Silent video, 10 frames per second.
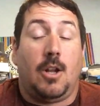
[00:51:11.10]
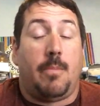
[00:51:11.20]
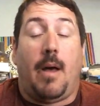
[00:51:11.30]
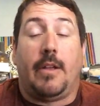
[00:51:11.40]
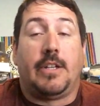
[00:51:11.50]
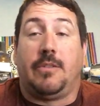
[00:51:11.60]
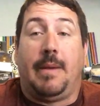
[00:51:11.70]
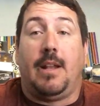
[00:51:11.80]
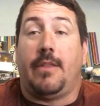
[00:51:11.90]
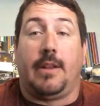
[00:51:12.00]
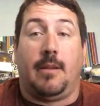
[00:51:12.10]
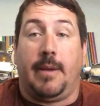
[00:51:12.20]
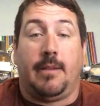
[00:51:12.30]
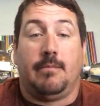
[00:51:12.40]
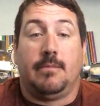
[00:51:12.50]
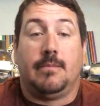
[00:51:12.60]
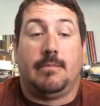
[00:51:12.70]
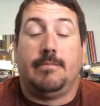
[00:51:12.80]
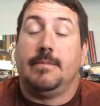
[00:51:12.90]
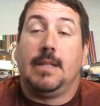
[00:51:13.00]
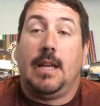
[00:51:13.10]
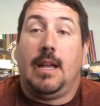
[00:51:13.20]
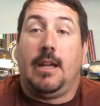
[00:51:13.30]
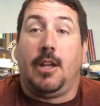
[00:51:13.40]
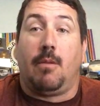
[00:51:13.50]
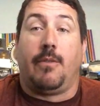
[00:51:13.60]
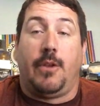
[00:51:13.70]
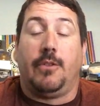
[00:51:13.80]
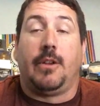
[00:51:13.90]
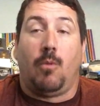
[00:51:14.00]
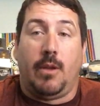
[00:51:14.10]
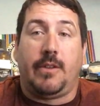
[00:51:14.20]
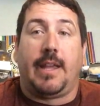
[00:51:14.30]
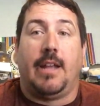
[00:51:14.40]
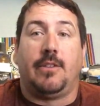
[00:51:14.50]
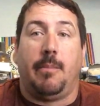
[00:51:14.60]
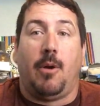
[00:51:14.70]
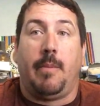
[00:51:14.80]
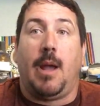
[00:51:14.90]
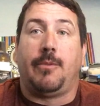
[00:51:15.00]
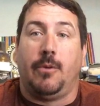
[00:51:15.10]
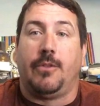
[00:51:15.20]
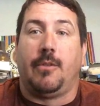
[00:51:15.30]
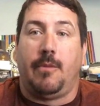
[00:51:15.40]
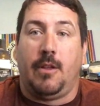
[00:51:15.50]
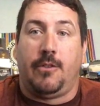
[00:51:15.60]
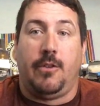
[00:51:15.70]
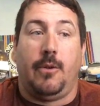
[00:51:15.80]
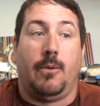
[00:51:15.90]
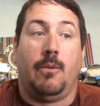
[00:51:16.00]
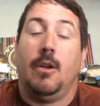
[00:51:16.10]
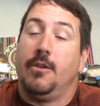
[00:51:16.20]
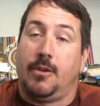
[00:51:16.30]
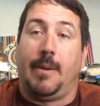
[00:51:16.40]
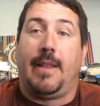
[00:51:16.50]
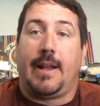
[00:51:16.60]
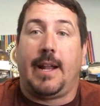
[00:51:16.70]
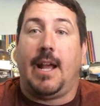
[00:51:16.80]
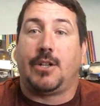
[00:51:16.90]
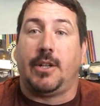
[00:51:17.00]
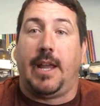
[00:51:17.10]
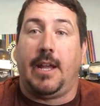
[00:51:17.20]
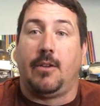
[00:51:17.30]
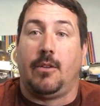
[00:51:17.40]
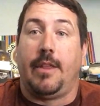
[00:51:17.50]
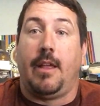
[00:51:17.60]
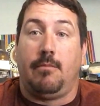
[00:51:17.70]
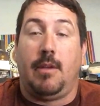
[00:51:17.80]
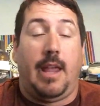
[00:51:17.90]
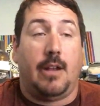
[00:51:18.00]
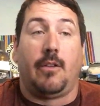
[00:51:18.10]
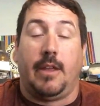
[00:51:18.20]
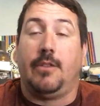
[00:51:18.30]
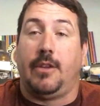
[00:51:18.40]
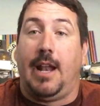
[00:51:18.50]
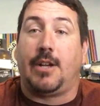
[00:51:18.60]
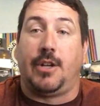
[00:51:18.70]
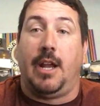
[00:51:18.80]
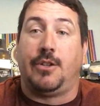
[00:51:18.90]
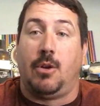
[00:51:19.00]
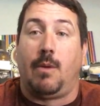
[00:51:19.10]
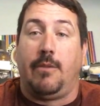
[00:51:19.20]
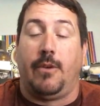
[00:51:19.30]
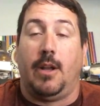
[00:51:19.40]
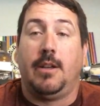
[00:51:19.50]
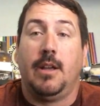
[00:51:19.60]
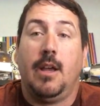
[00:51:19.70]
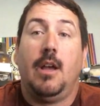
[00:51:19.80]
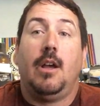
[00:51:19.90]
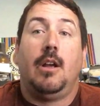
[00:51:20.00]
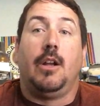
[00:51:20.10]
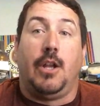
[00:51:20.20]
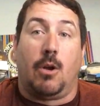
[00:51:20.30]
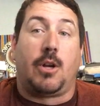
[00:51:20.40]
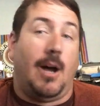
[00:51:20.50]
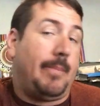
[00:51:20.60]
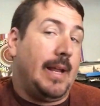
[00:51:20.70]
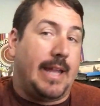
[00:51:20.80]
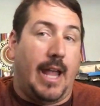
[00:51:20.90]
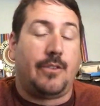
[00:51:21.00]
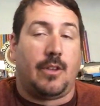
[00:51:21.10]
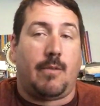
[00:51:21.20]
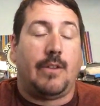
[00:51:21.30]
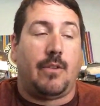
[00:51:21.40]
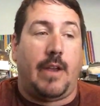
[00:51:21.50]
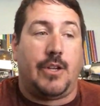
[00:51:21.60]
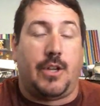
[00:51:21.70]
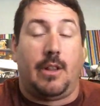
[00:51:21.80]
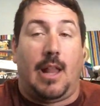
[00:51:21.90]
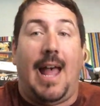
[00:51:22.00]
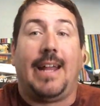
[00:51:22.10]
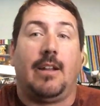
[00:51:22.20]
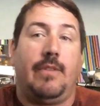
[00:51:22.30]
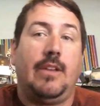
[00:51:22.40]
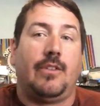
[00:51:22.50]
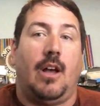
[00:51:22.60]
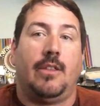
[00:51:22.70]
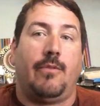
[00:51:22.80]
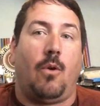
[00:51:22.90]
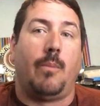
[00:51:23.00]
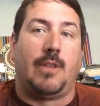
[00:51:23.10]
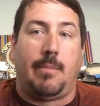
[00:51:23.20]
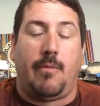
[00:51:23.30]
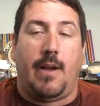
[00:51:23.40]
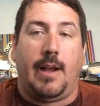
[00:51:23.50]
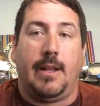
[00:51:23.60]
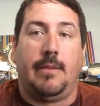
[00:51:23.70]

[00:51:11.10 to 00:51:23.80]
Your apologies mean nothing to me. You're refusing once again to put me up to somebody that can actually handle this and actually issue a refund. Your company canceled the reservation, lying to Visa on the forms they provided.